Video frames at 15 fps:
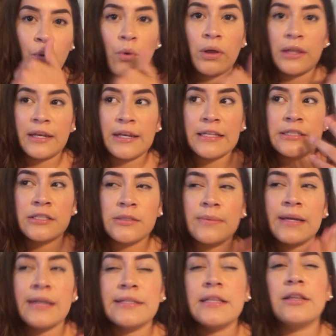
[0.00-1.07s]
oiliness just
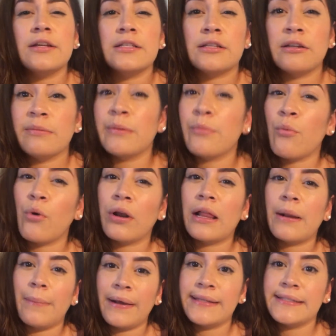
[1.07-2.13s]
because it looks a little bit more
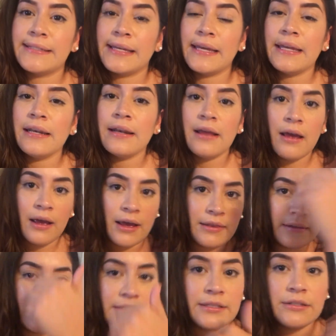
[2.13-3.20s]
like my skin in
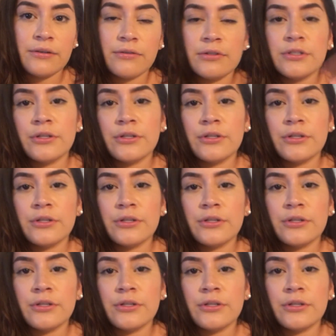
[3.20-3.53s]
the T-zone.